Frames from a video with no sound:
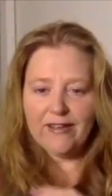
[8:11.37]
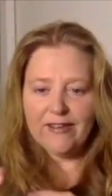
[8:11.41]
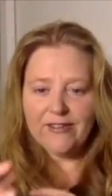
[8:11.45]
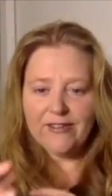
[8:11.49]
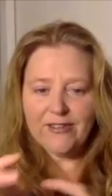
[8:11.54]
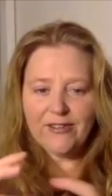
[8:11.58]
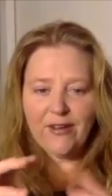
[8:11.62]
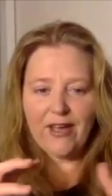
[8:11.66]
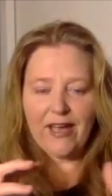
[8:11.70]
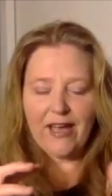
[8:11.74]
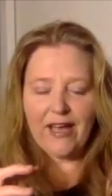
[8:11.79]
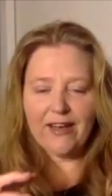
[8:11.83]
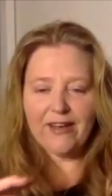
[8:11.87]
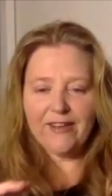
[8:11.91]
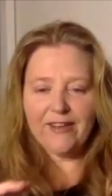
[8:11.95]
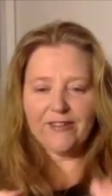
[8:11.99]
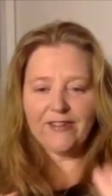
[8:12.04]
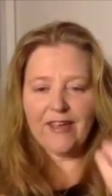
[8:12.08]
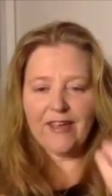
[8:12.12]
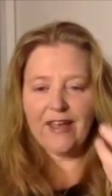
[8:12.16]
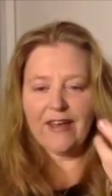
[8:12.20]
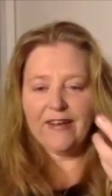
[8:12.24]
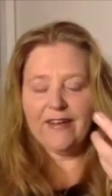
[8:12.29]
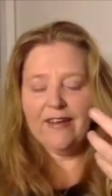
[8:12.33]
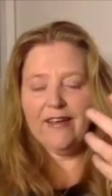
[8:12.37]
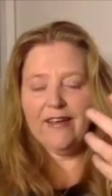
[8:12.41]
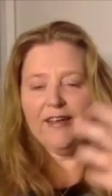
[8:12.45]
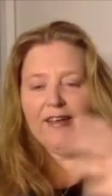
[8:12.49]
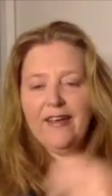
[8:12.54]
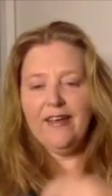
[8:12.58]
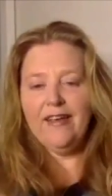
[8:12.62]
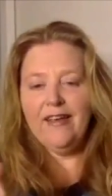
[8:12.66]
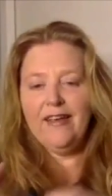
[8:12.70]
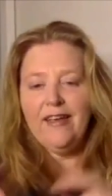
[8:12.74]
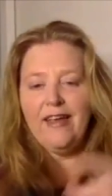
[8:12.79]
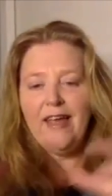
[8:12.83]
So how does that
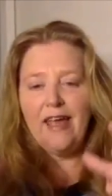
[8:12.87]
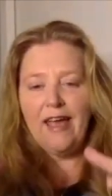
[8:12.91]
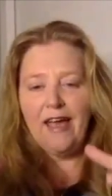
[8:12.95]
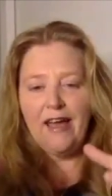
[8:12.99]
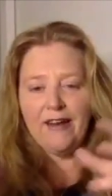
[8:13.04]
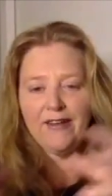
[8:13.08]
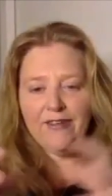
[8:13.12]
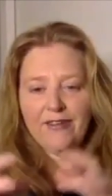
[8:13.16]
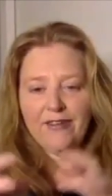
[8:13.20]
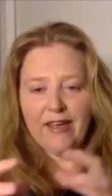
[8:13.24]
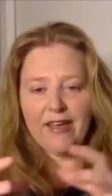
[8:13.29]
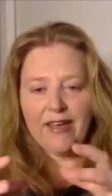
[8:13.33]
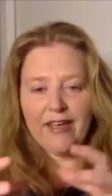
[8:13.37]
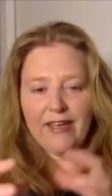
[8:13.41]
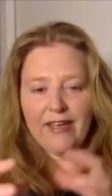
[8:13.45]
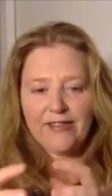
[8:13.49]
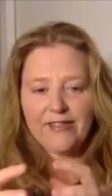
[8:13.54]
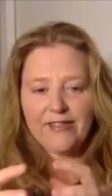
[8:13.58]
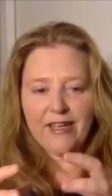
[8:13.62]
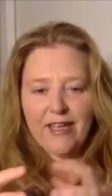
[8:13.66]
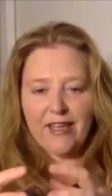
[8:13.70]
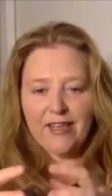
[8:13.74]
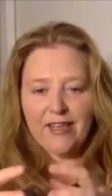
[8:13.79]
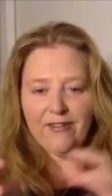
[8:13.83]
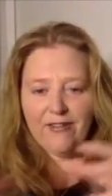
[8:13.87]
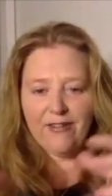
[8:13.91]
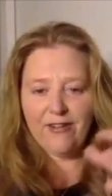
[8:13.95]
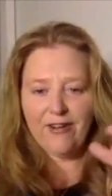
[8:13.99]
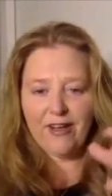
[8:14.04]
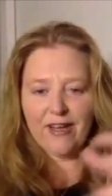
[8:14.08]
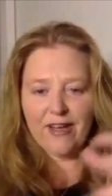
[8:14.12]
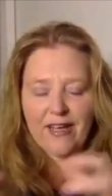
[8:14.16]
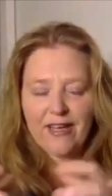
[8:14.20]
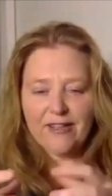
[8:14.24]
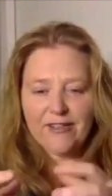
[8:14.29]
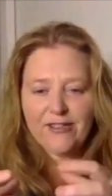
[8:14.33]
how does that get together? And I
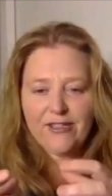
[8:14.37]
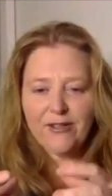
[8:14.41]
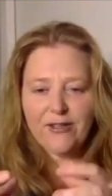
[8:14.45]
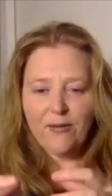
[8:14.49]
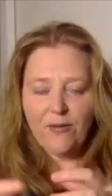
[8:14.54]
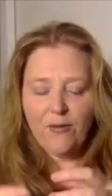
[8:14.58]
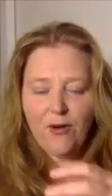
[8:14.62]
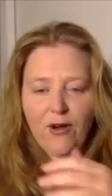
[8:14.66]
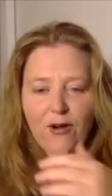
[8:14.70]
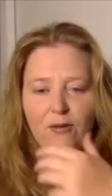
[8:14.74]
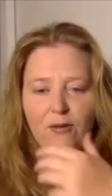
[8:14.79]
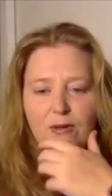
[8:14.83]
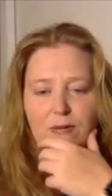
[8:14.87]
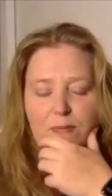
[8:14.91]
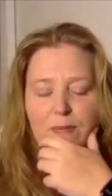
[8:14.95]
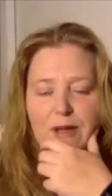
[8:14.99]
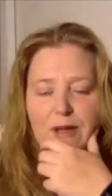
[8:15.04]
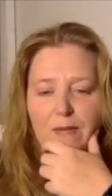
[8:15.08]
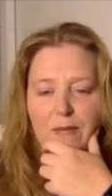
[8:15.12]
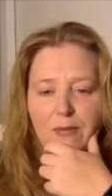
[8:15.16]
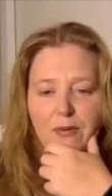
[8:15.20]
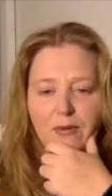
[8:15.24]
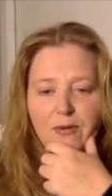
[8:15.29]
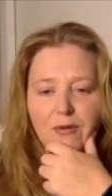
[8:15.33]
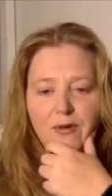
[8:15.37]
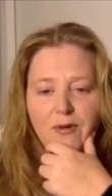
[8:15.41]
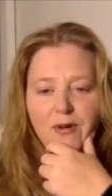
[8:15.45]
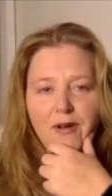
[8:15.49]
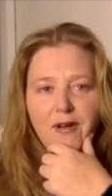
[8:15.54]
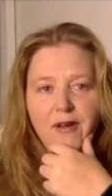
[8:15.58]
get to work with people